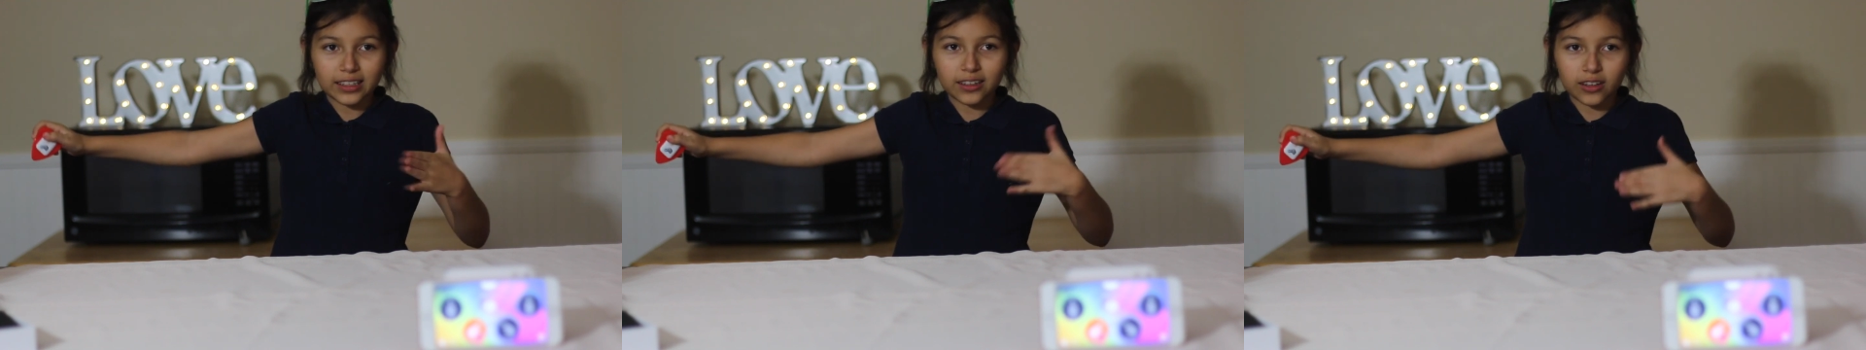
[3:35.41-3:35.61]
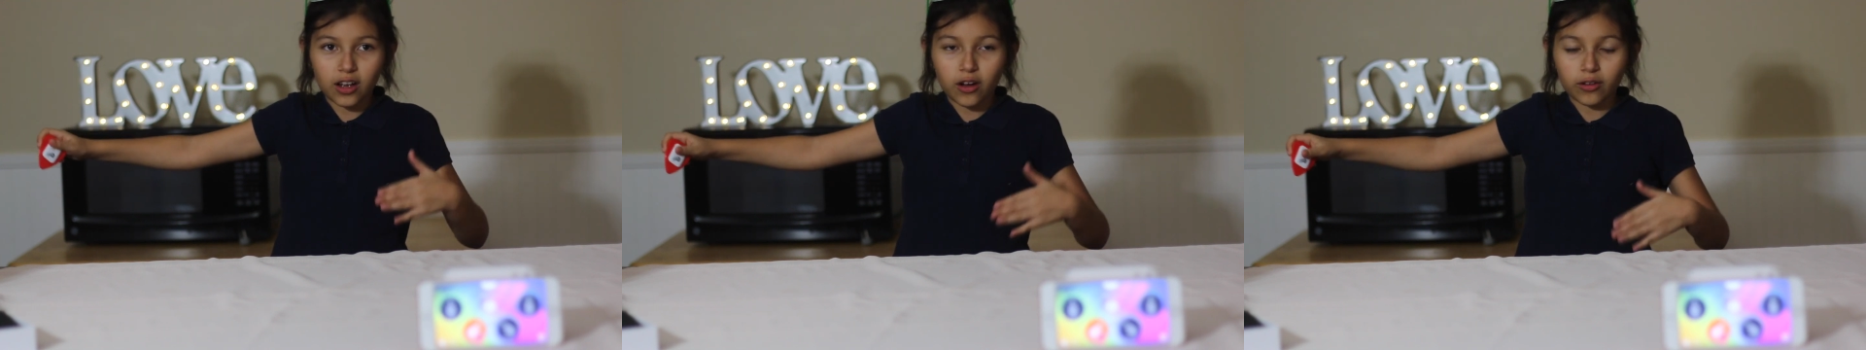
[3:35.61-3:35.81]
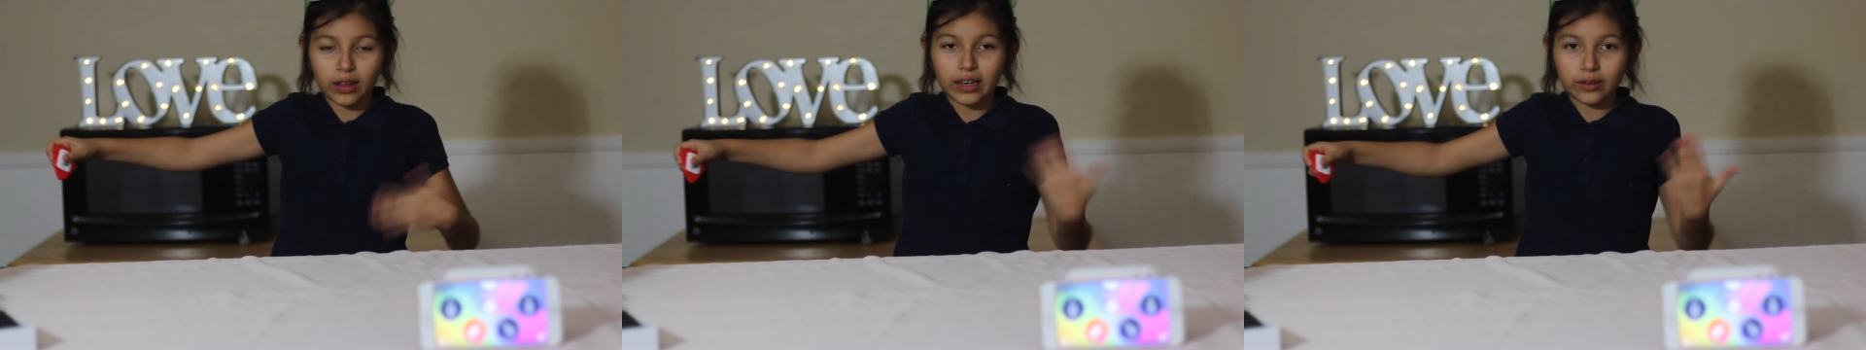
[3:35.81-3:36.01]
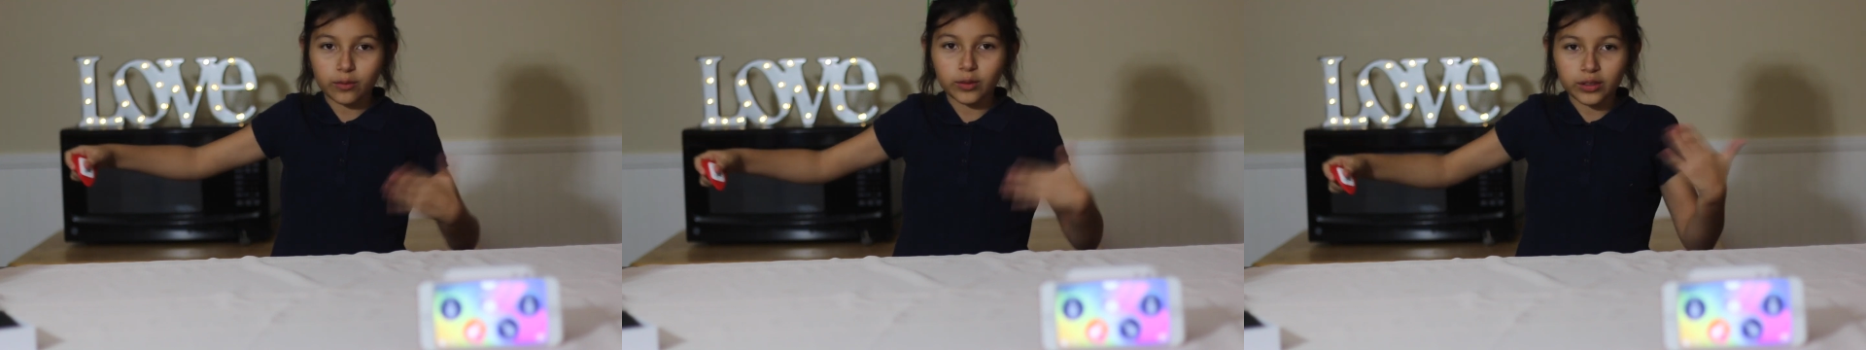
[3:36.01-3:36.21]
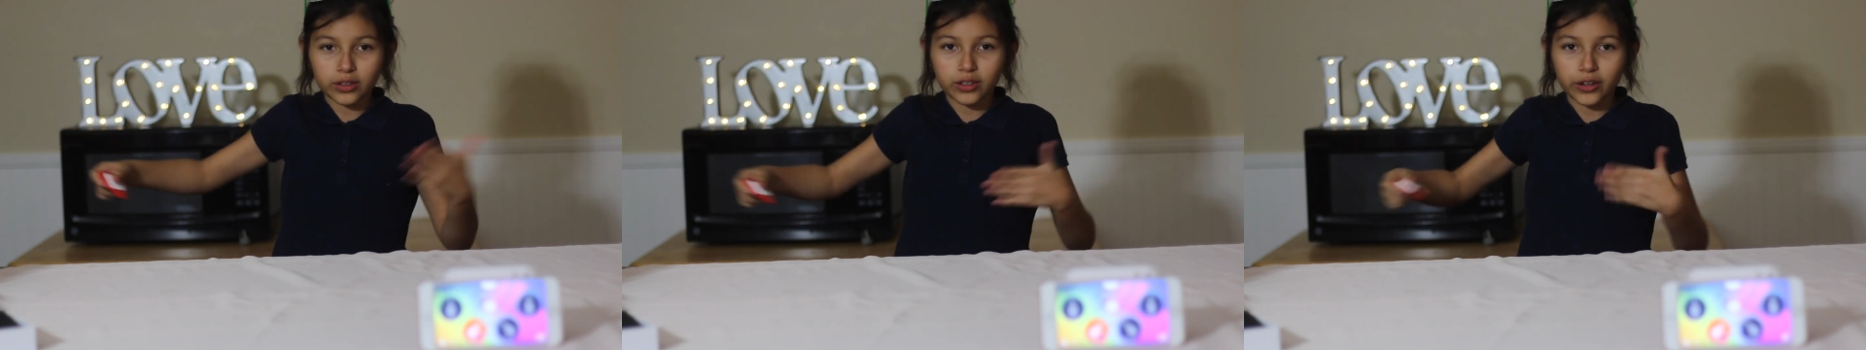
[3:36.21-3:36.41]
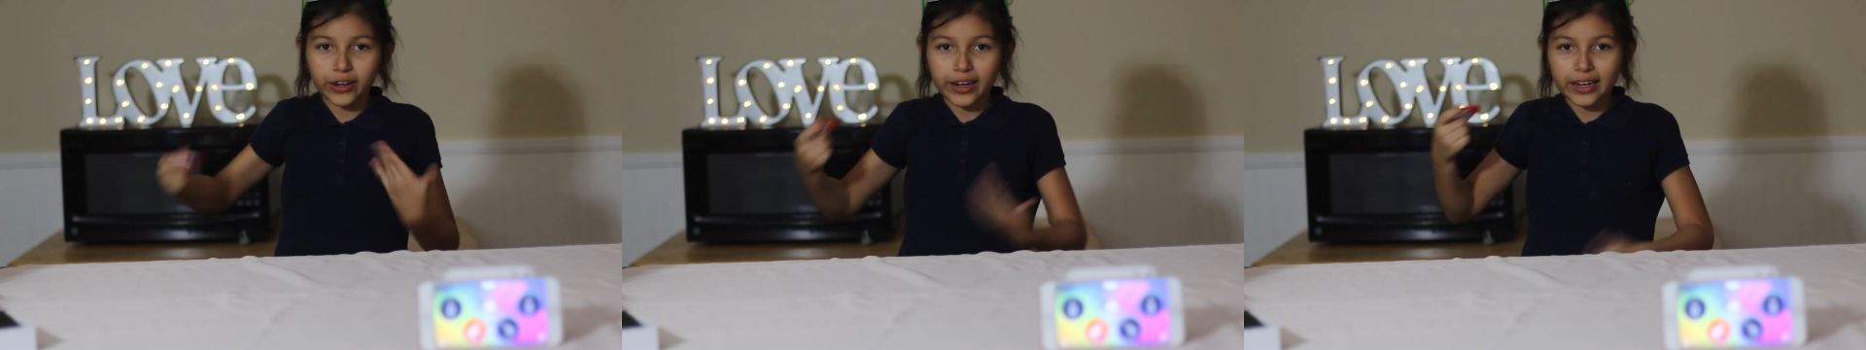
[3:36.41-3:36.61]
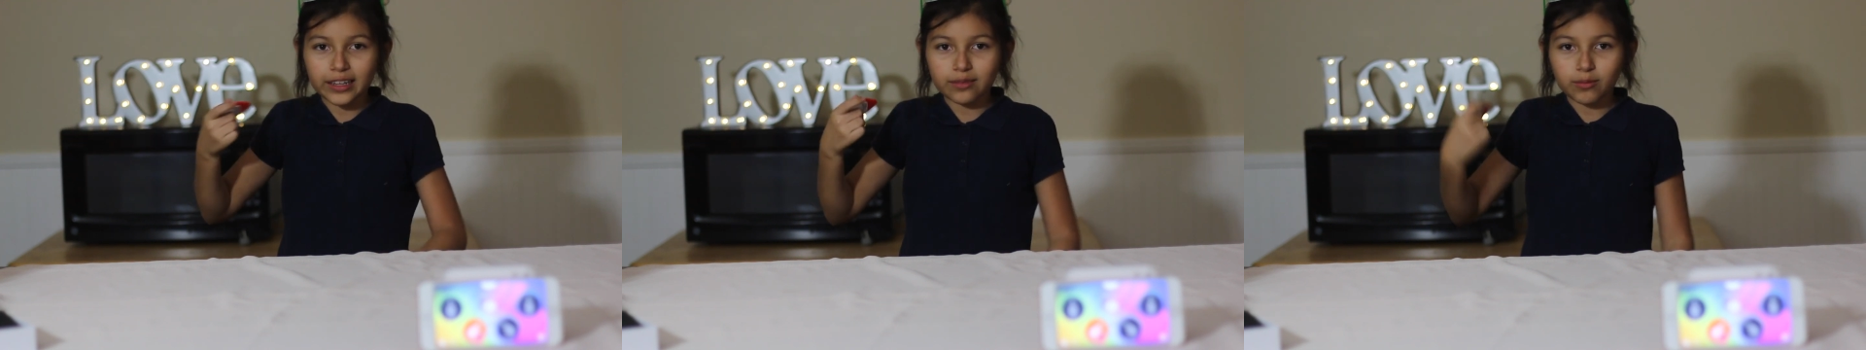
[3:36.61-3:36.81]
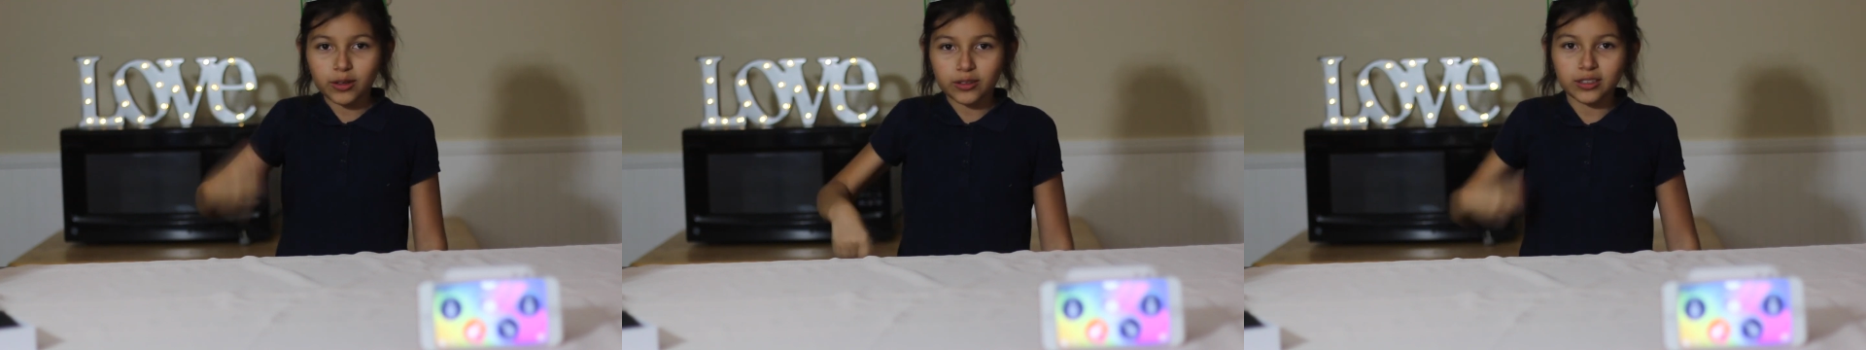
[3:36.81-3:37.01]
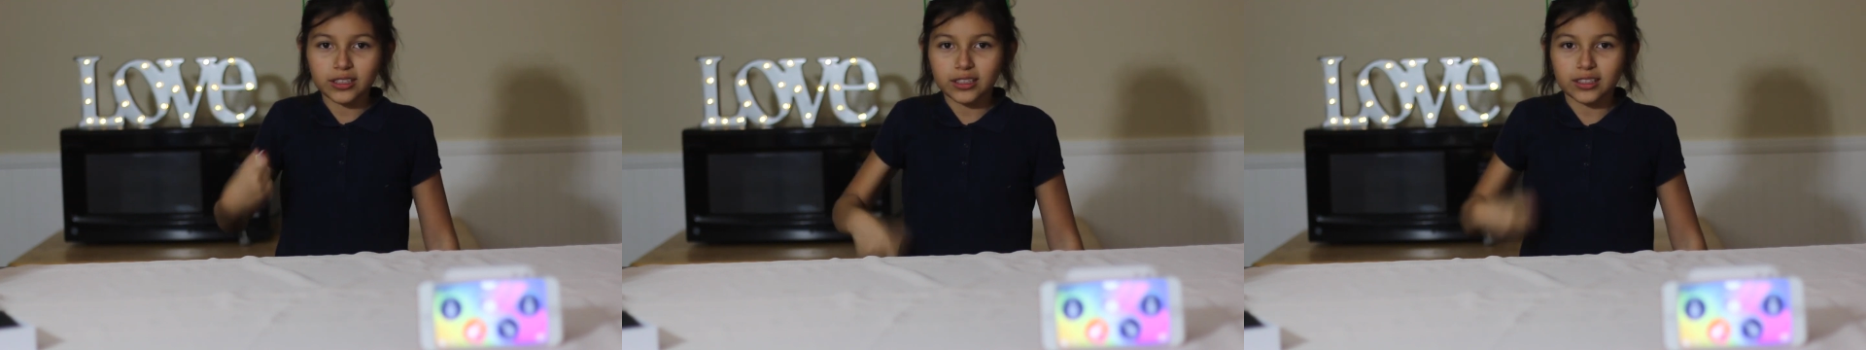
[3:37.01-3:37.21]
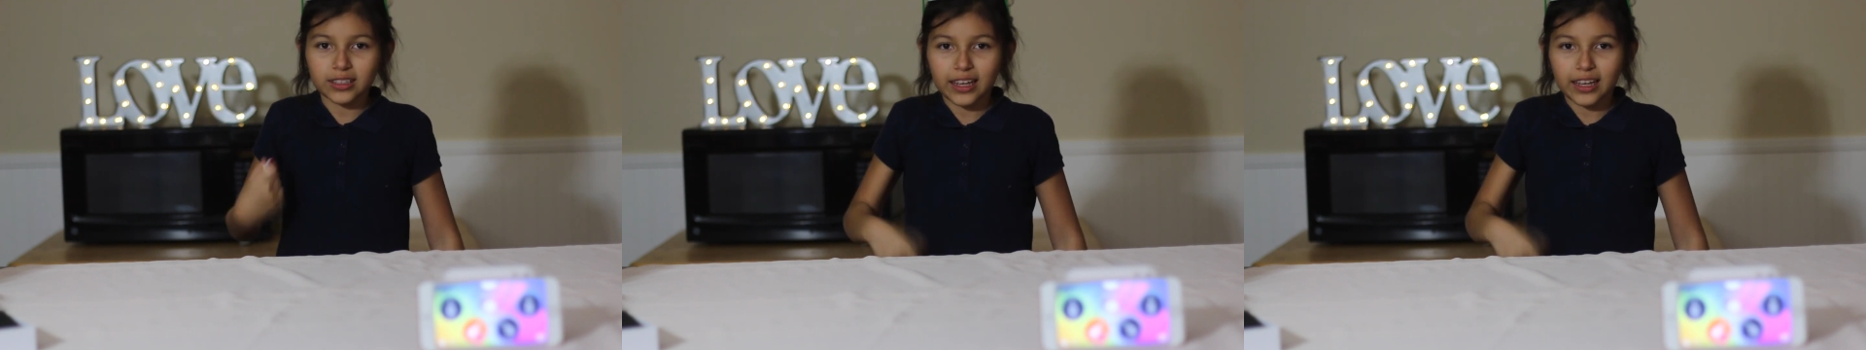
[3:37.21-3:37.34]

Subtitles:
it'll go like with your hand motion,